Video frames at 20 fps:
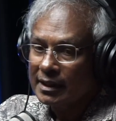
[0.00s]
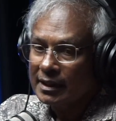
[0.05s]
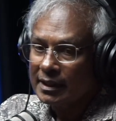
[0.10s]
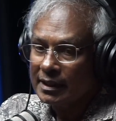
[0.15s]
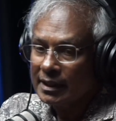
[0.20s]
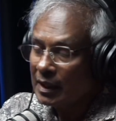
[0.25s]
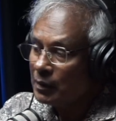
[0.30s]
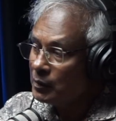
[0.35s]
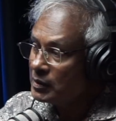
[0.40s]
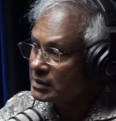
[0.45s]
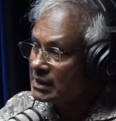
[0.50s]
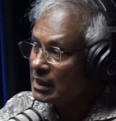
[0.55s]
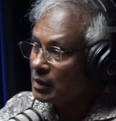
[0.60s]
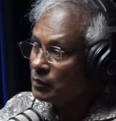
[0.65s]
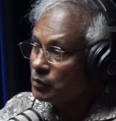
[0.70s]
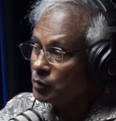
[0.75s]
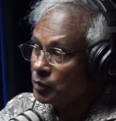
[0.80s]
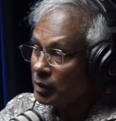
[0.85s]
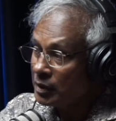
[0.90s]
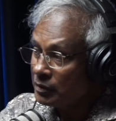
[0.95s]
Now it's down
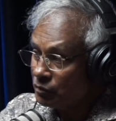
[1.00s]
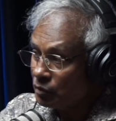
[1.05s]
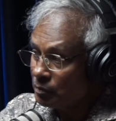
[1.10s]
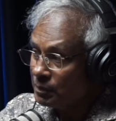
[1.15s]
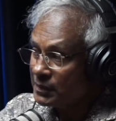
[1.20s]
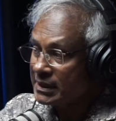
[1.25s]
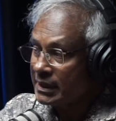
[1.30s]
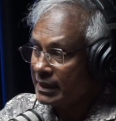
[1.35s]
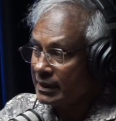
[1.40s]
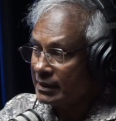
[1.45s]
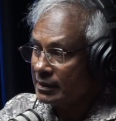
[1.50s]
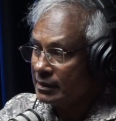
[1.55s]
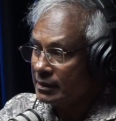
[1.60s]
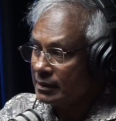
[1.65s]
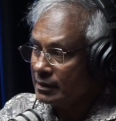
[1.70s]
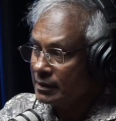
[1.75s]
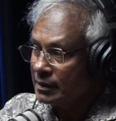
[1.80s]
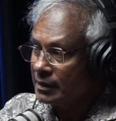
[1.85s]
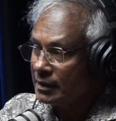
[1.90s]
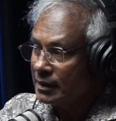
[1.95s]
to
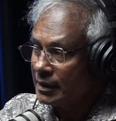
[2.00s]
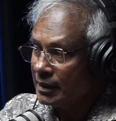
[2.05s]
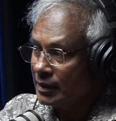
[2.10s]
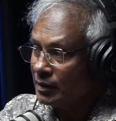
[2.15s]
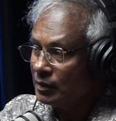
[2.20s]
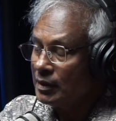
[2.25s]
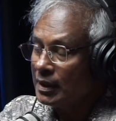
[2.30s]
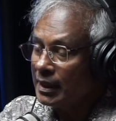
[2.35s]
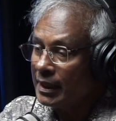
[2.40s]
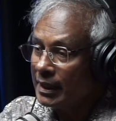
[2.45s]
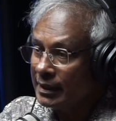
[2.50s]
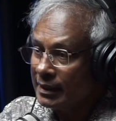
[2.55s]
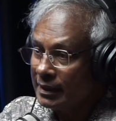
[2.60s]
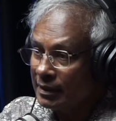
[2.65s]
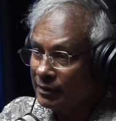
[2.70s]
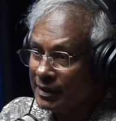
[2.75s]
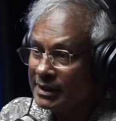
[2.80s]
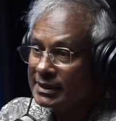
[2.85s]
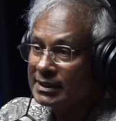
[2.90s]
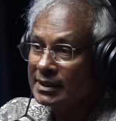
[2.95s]
24%. And the
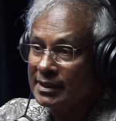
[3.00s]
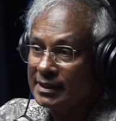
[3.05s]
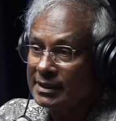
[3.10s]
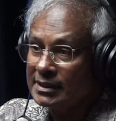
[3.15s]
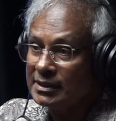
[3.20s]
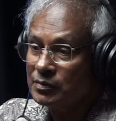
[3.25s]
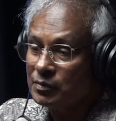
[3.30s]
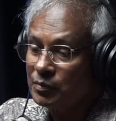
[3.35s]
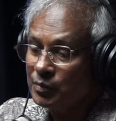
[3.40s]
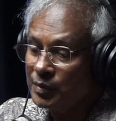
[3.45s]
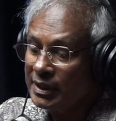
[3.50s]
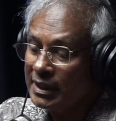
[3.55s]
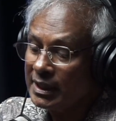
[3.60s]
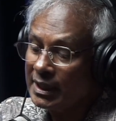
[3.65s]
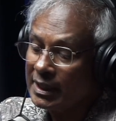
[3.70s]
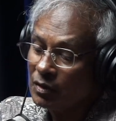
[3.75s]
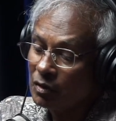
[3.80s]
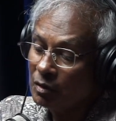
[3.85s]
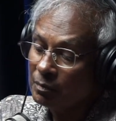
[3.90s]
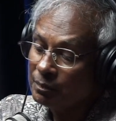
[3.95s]
reason is we
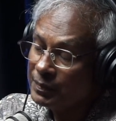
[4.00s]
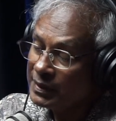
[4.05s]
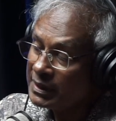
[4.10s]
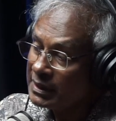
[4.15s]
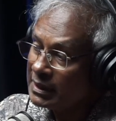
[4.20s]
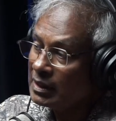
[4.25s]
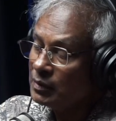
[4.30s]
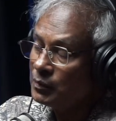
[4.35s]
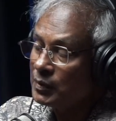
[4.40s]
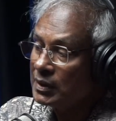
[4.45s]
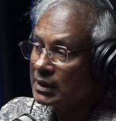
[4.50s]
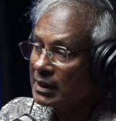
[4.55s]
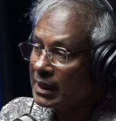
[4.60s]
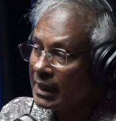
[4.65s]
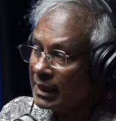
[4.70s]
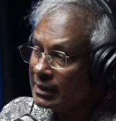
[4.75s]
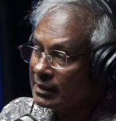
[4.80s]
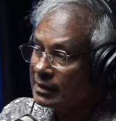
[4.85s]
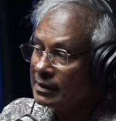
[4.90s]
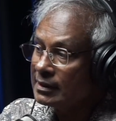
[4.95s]
are competing with
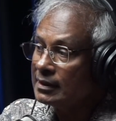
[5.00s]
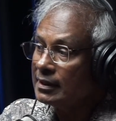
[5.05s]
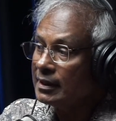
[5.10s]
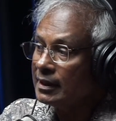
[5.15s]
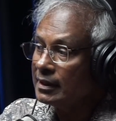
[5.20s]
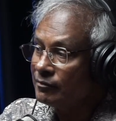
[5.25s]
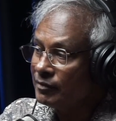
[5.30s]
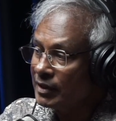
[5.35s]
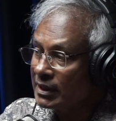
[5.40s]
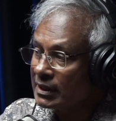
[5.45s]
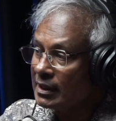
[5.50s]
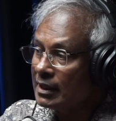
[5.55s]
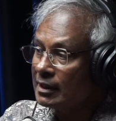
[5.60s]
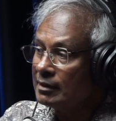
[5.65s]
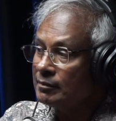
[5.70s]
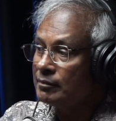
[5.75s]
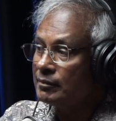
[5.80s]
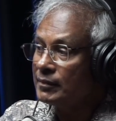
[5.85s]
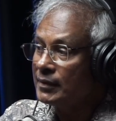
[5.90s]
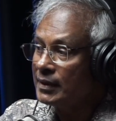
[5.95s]
Thailand and
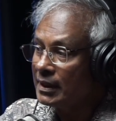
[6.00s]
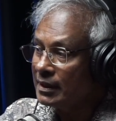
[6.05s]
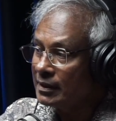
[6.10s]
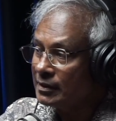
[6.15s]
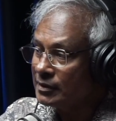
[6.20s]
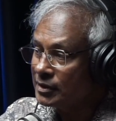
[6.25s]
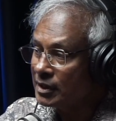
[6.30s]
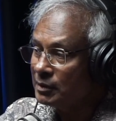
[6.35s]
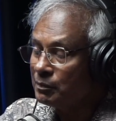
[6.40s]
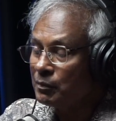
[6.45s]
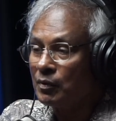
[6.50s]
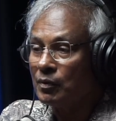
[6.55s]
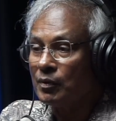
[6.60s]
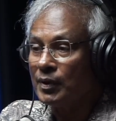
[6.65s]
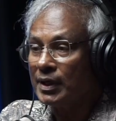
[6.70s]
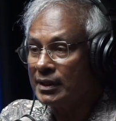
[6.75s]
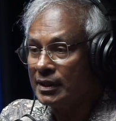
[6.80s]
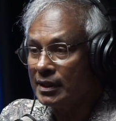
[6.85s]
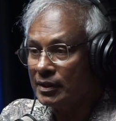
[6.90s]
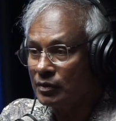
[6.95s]
Vietnam and Singapore
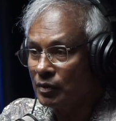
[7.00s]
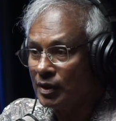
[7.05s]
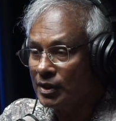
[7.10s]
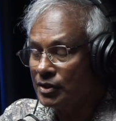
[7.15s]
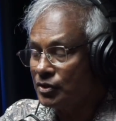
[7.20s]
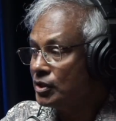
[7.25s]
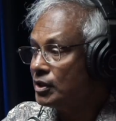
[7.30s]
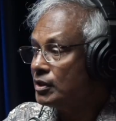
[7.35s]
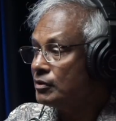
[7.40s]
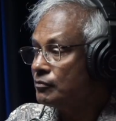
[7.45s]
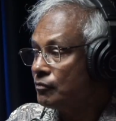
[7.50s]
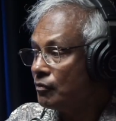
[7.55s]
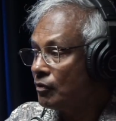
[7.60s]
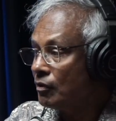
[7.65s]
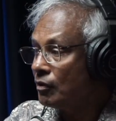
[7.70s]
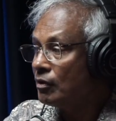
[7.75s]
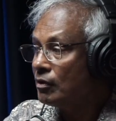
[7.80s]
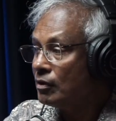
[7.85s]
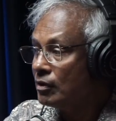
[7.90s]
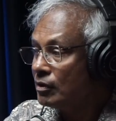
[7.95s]
and Indonesia
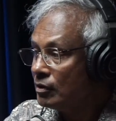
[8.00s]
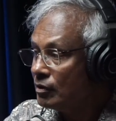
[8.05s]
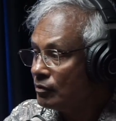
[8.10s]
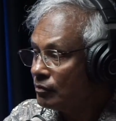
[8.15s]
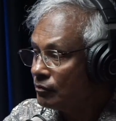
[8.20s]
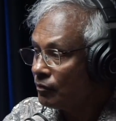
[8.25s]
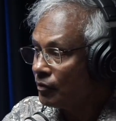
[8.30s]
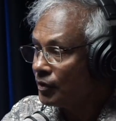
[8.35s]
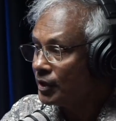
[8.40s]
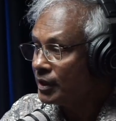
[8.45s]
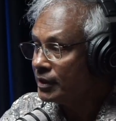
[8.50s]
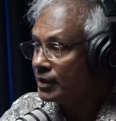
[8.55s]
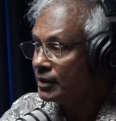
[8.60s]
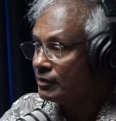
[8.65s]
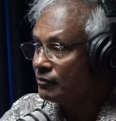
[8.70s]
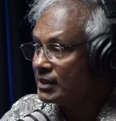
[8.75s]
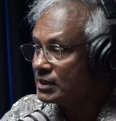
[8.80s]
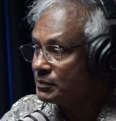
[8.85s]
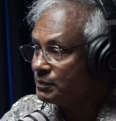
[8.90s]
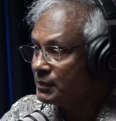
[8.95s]
for foreign
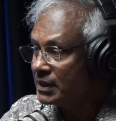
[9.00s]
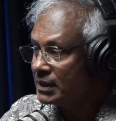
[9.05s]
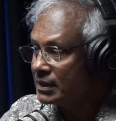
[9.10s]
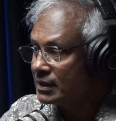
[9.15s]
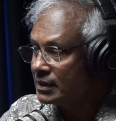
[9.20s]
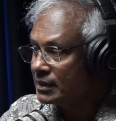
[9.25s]
investment.